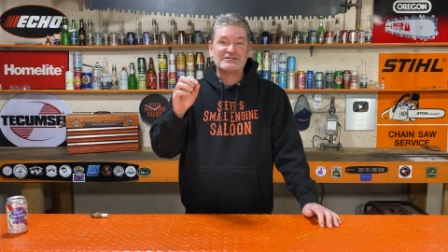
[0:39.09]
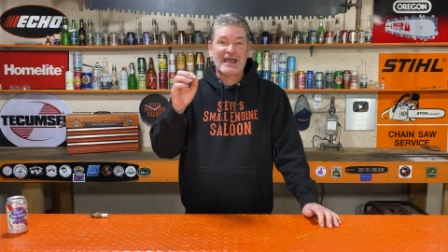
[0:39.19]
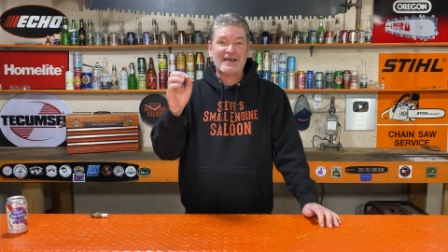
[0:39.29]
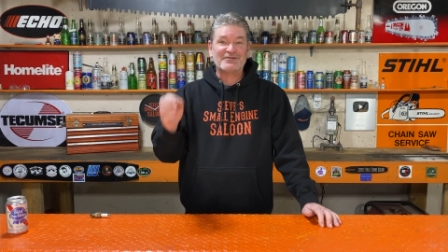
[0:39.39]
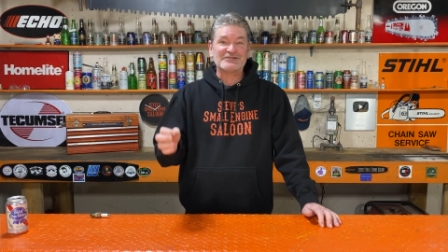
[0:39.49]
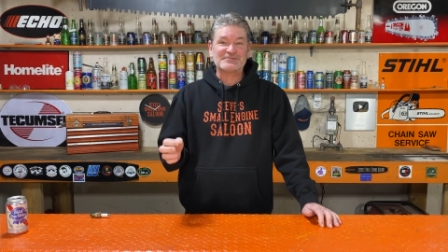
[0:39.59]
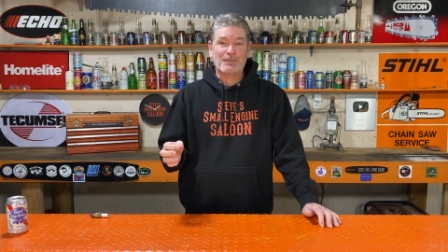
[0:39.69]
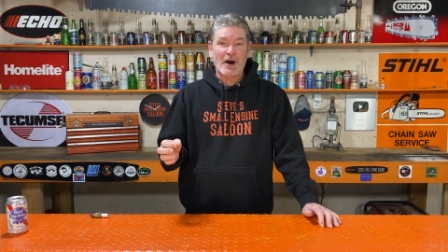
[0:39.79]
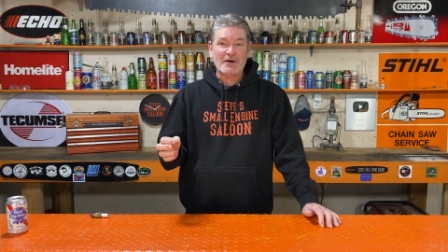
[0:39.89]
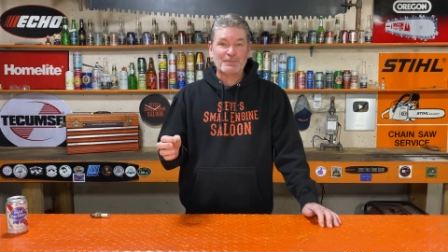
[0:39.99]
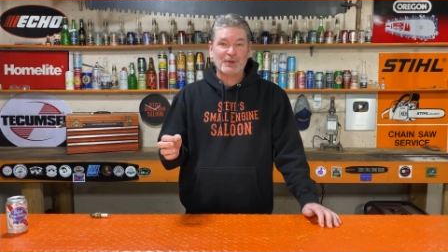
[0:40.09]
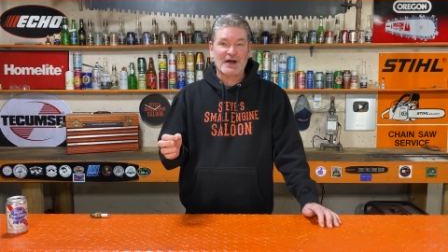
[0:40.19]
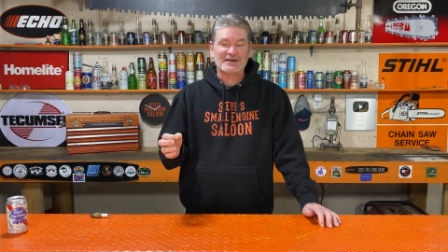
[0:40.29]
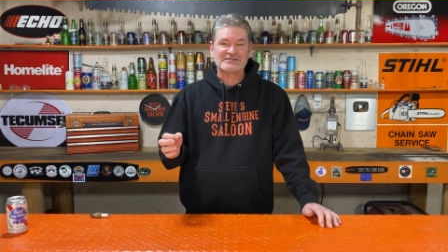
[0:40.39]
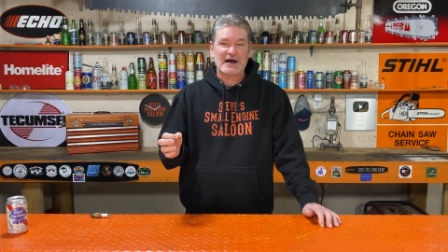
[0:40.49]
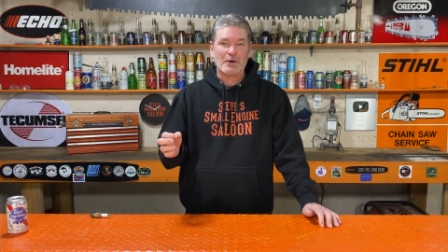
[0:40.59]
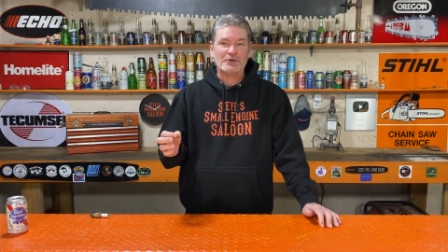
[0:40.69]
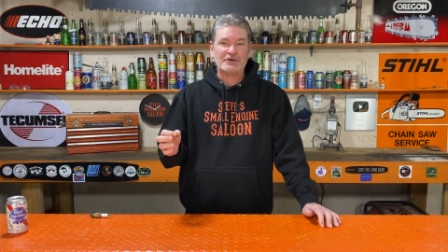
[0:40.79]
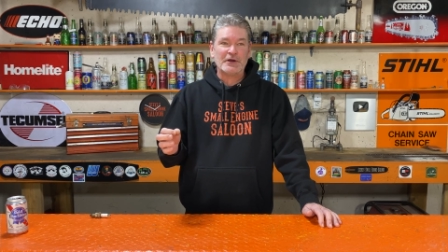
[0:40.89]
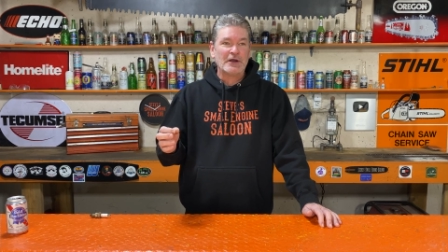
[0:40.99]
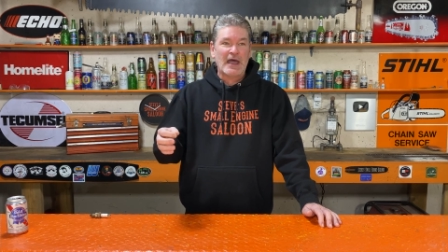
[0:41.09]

take the spark plugs out,